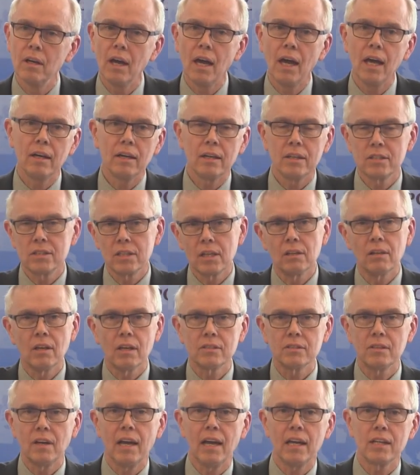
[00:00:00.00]
And I'd see
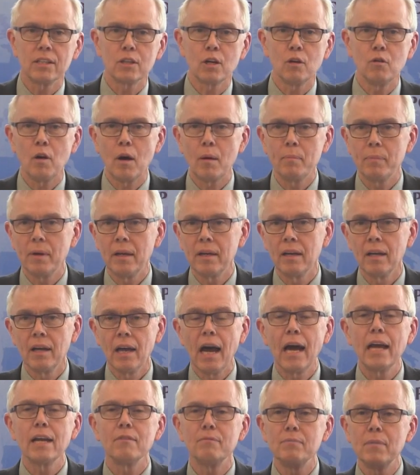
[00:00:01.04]
lots of hands go up. And
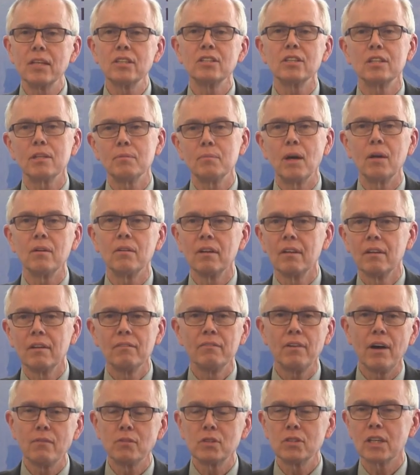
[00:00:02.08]
I'd have mentioned about
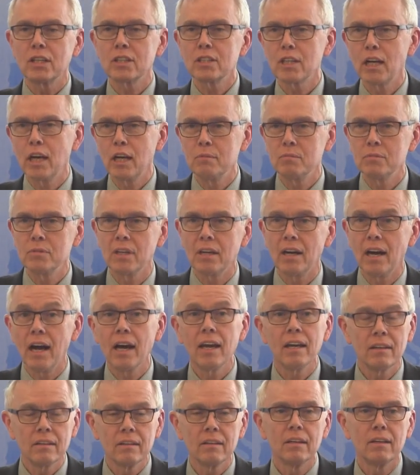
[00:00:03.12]
five or six times that
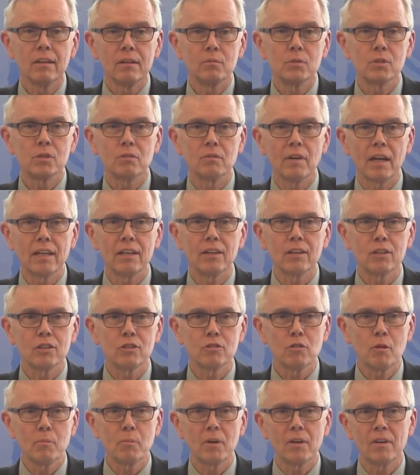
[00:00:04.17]
I was a regular
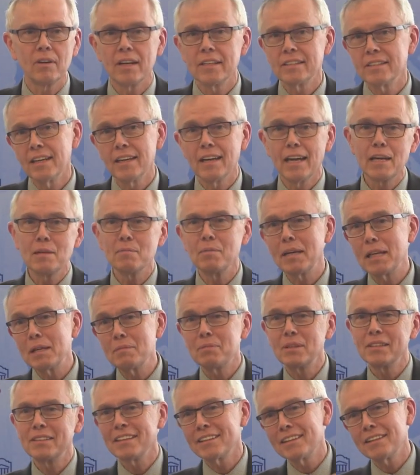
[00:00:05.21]
contributor. And I'd say, anybody
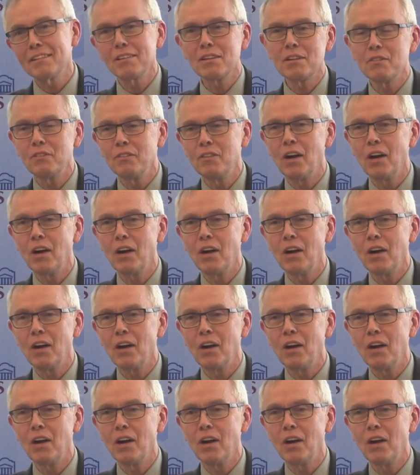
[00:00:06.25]
in particular you